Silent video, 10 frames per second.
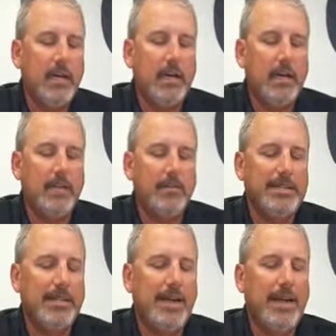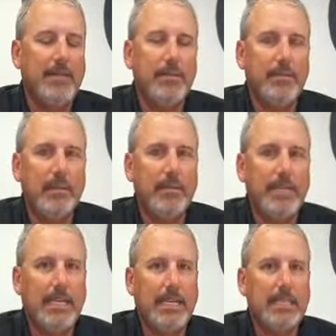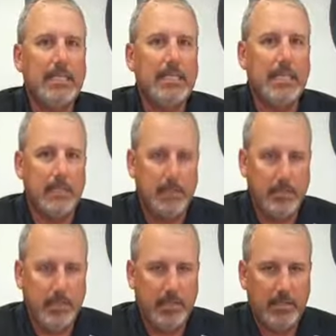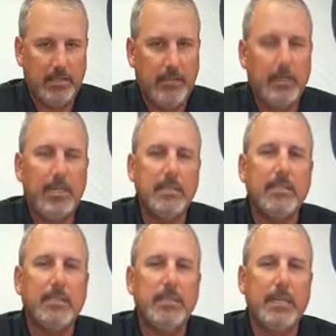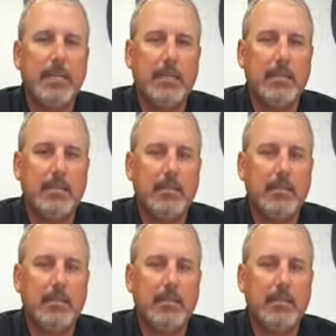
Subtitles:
And time is of the essence, because everybody is depending on this.